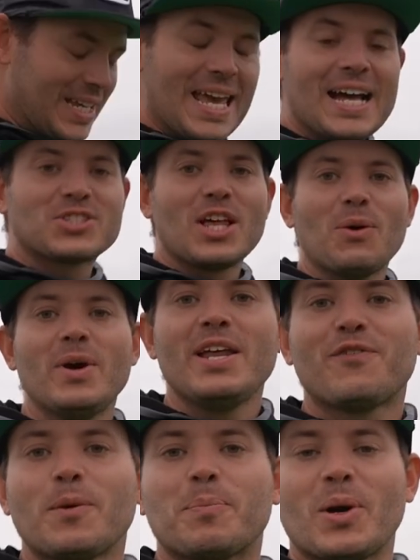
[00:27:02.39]
Yeah, so that went in
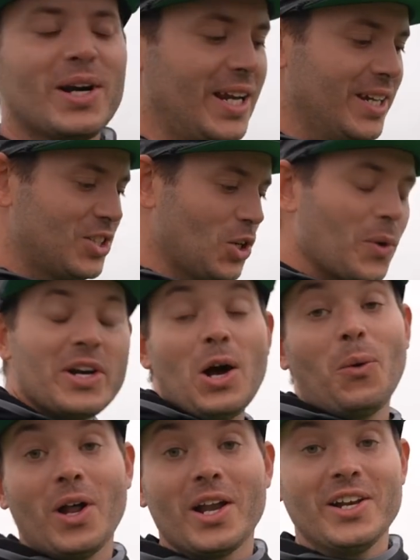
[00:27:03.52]
for birdie, so we're now
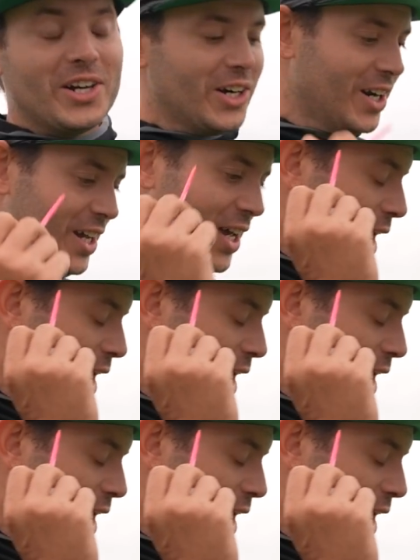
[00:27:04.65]
1 under.